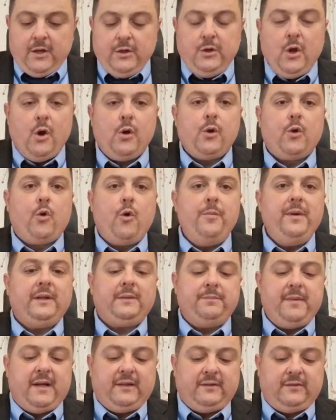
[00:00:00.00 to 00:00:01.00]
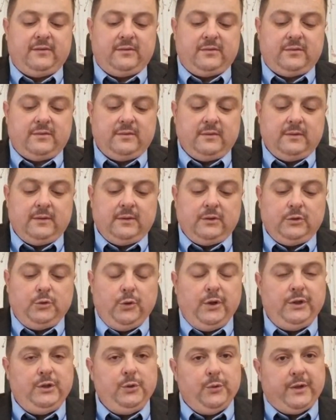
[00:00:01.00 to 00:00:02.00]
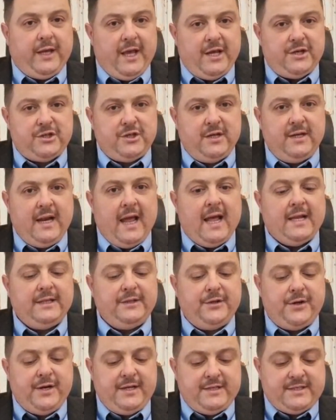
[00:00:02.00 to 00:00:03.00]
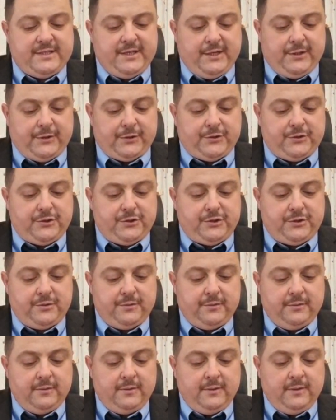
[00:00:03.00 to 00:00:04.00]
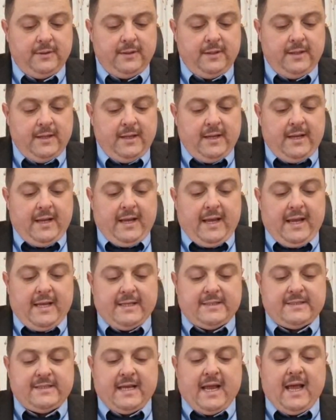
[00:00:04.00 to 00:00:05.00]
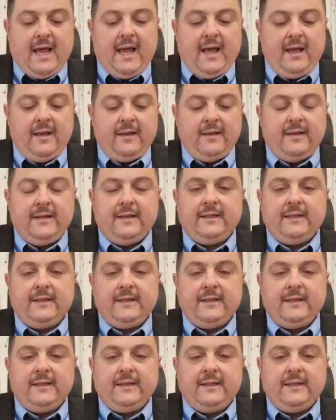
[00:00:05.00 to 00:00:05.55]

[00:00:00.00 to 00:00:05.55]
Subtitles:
Your commitment to education and research is a